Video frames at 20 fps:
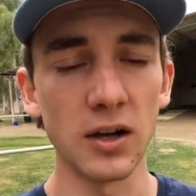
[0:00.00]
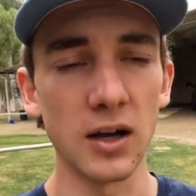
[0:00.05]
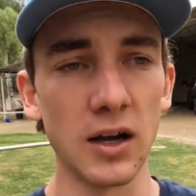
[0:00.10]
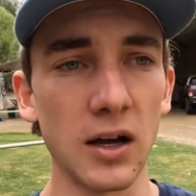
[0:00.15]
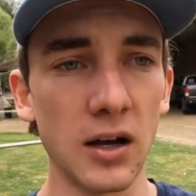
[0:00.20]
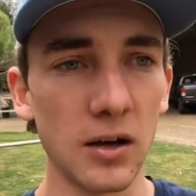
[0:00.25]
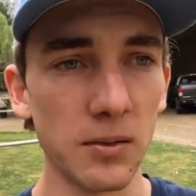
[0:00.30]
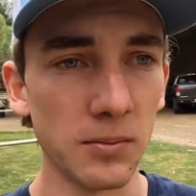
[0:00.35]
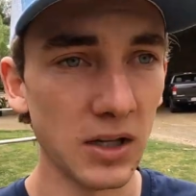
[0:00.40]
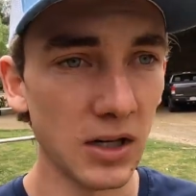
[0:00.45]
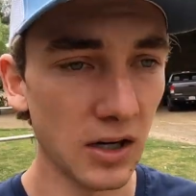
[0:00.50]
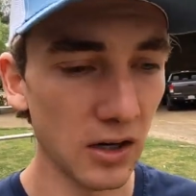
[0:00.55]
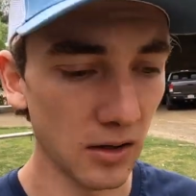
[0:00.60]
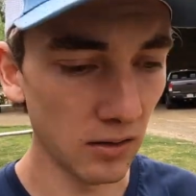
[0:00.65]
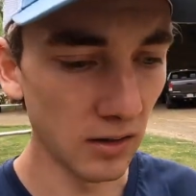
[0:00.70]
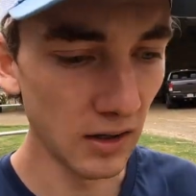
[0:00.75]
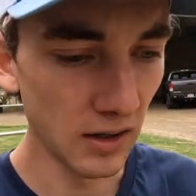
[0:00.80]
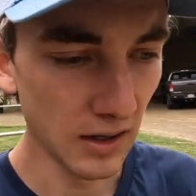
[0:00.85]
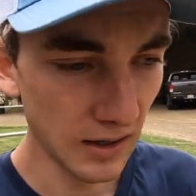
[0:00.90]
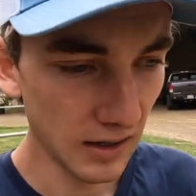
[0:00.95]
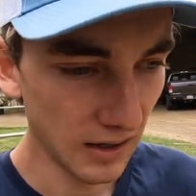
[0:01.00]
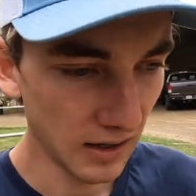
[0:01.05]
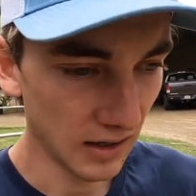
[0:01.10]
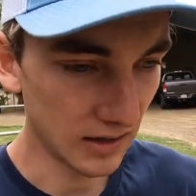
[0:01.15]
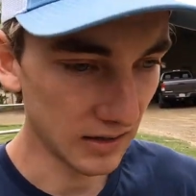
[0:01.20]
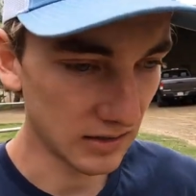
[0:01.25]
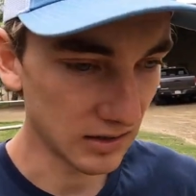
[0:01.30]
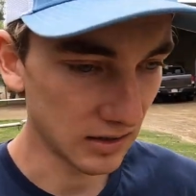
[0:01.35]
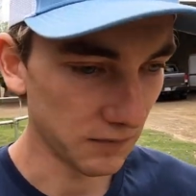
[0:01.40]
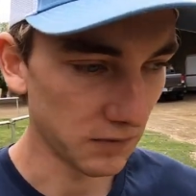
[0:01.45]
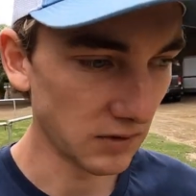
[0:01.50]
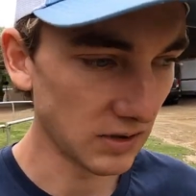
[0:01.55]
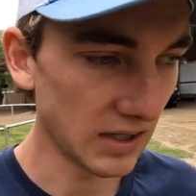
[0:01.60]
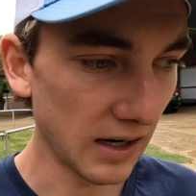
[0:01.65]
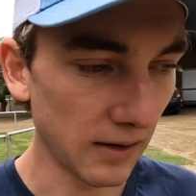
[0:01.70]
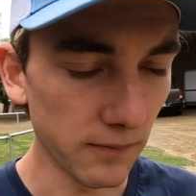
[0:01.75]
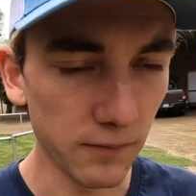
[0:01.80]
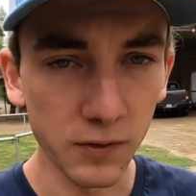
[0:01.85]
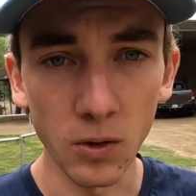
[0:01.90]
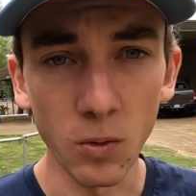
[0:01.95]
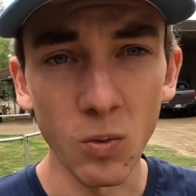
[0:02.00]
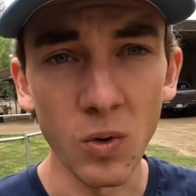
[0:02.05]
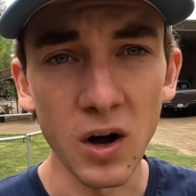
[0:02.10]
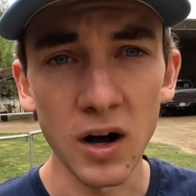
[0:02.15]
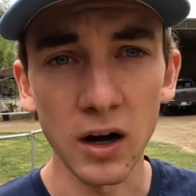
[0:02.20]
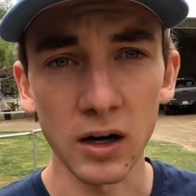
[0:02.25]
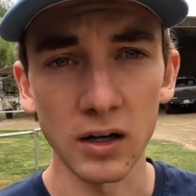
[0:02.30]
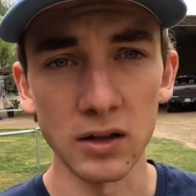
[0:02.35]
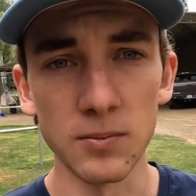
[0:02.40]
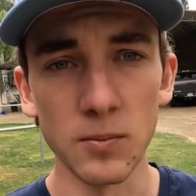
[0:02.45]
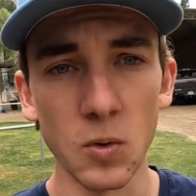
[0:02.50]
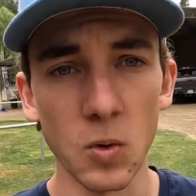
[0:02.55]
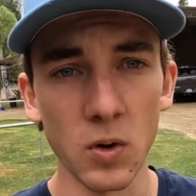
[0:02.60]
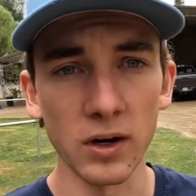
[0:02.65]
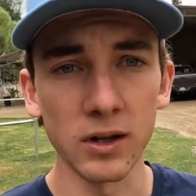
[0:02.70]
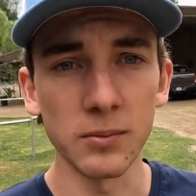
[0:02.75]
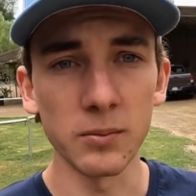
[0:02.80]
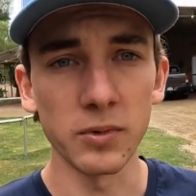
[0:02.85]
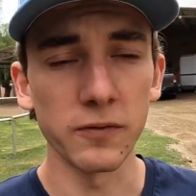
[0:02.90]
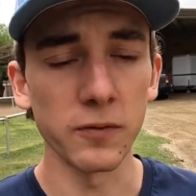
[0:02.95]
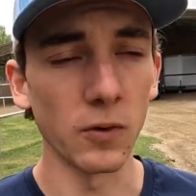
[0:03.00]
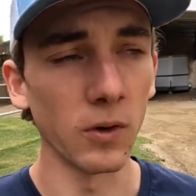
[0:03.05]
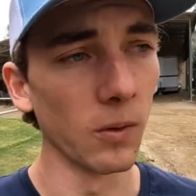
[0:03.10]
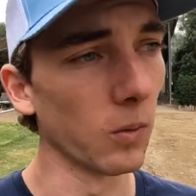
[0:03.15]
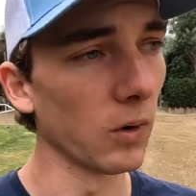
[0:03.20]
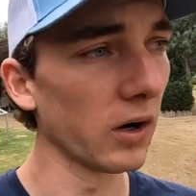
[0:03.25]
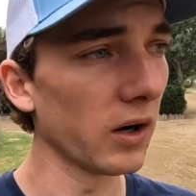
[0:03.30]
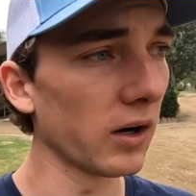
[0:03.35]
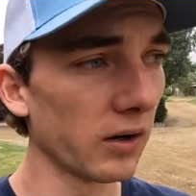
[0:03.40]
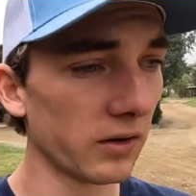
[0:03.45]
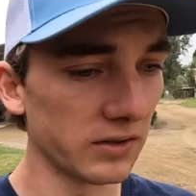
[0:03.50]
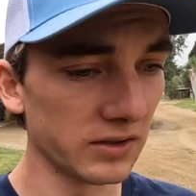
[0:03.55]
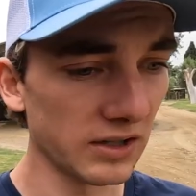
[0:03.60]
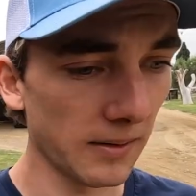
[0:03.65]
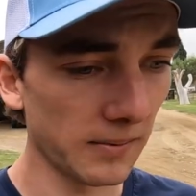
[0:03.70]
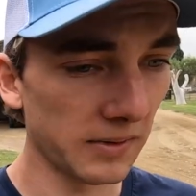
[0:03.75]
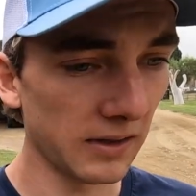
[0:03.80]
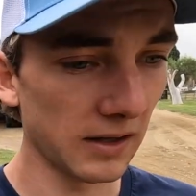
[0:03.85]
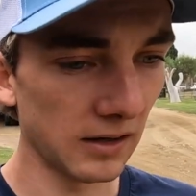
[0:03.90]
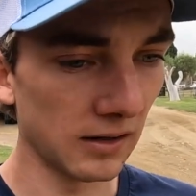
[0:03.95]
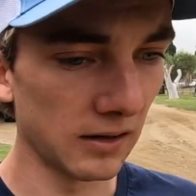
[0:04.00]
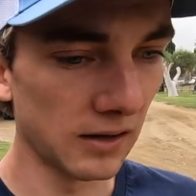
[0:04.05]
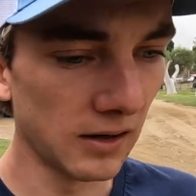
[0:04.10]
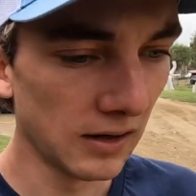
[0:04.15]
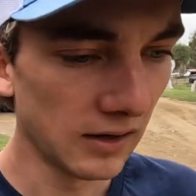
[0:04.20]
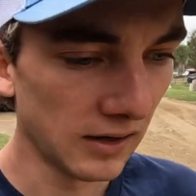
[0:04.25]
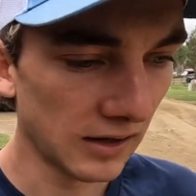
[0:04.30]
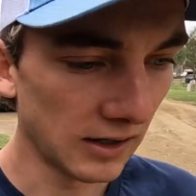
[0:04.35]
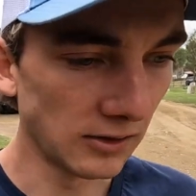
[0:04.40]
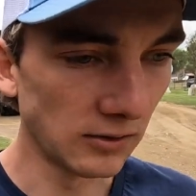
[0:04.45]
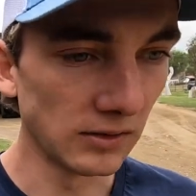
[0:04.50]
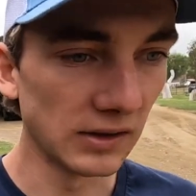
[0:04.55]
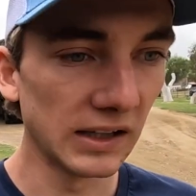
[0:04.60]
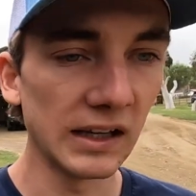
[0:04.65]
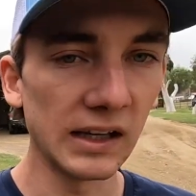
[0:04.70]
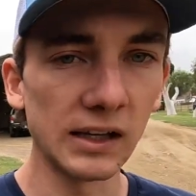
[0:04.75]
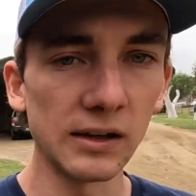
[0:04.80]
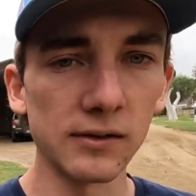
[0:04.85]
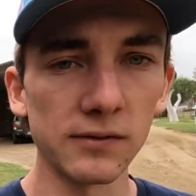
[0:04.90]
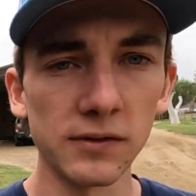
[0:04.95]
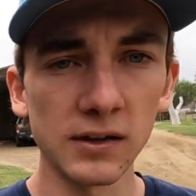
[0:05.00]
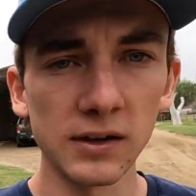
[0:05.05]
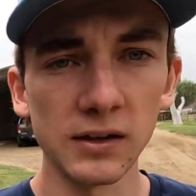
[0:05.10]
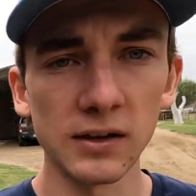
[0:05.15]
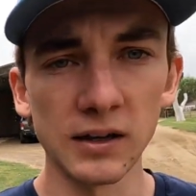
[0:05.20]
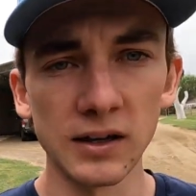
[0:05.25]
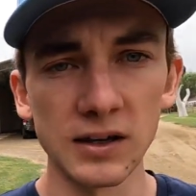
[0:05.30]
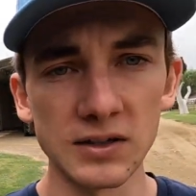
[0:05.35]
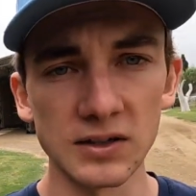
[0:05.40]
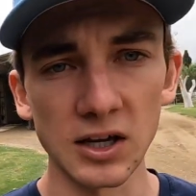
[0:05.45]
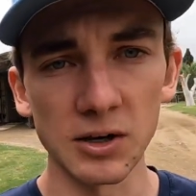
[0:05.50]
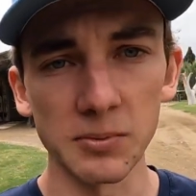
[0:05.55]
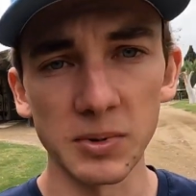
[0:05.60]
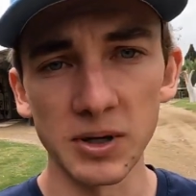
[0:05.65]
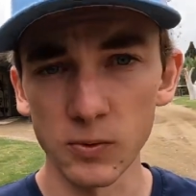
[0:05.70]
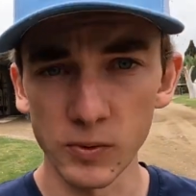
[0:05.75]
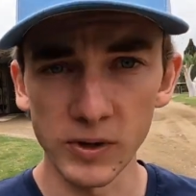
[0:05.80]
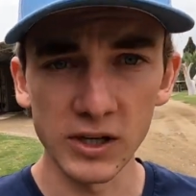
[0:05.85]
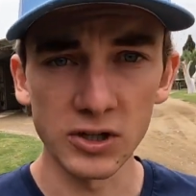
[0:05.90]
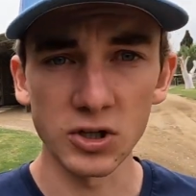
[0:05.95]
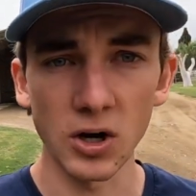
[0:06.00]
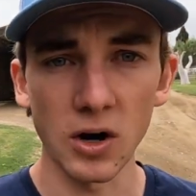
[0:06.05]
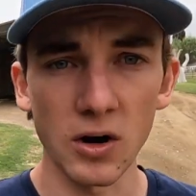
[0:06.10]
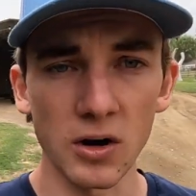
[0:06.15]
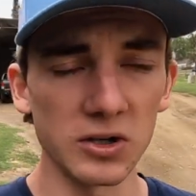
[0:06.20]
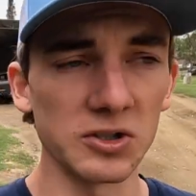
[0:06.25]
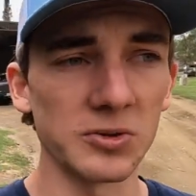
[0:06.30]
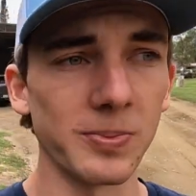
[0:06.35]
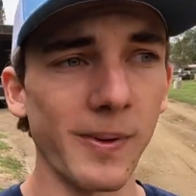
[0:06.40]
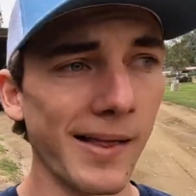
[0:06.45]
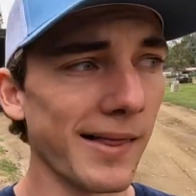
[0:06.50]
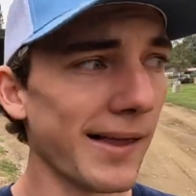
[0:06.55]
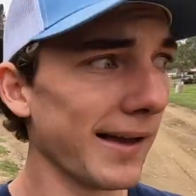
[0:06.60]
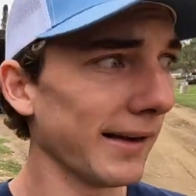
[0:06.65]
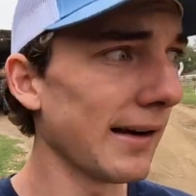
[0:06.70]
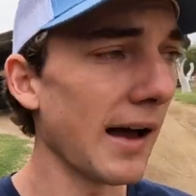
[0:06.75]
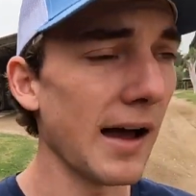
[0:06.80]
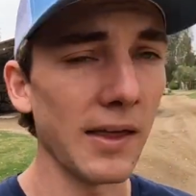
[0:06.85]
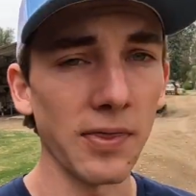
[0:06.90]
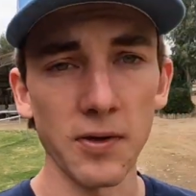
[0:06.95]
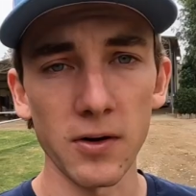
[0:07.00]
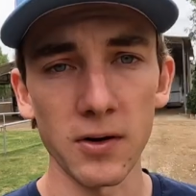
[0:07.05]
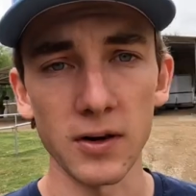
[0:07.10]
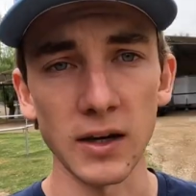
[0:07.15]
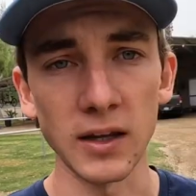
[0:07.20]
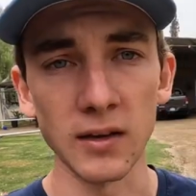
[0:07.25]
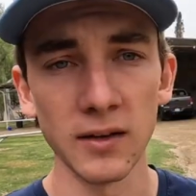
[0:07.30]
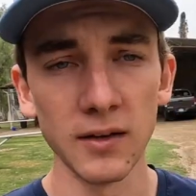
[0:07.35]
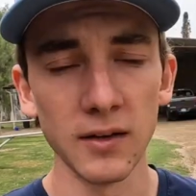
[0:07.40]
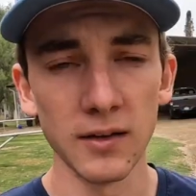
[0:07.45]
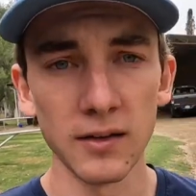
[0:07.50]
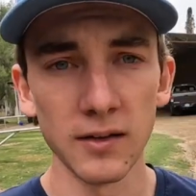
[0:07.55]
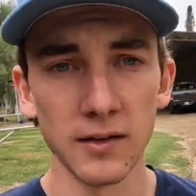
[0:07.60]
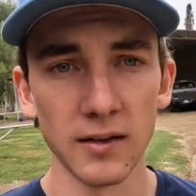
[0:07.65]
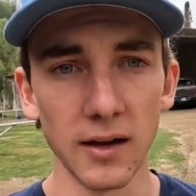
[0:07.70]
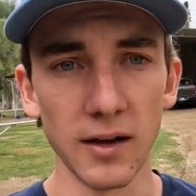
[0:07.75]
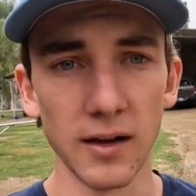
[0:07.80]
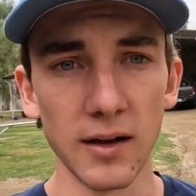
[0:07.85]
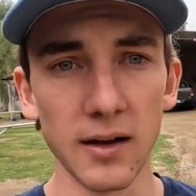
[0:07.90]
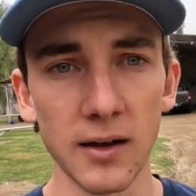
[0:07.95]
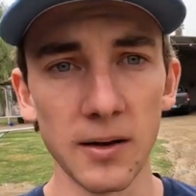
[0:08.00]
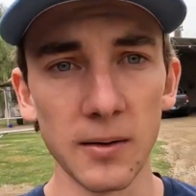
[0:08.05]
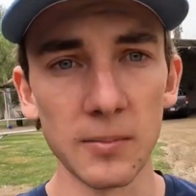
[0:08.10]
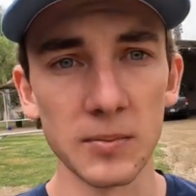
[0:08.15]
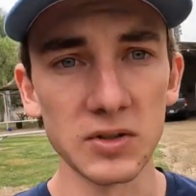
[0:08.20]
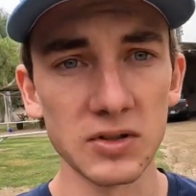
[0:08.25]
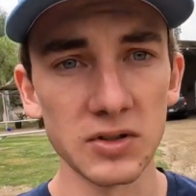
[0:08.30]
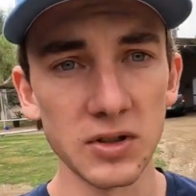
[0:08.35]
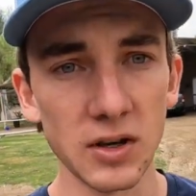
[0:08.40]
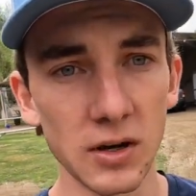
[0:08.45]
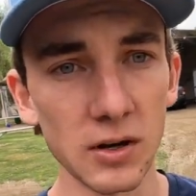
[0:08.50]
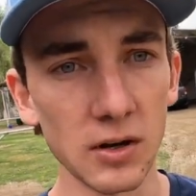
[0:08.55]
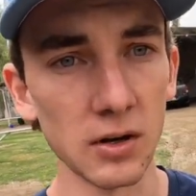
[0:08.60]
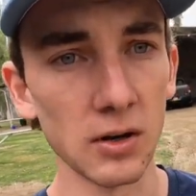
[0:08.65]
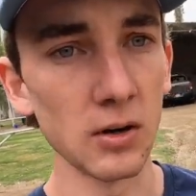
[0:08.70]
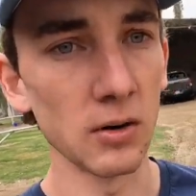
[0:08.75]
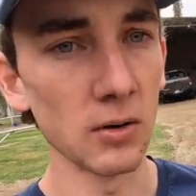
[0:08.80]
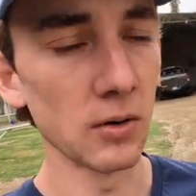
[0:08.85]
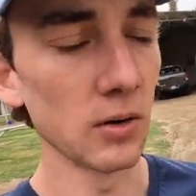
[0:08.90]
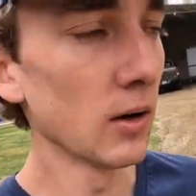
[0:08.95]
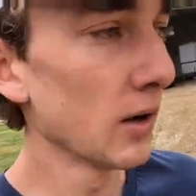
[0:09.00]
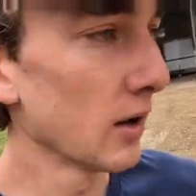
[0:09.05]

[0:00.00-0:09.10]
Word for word: Um, you know, it's if you take him for a walk in the morning before work or something and you leave, he's gonna be recharged by like 9.30. Um, so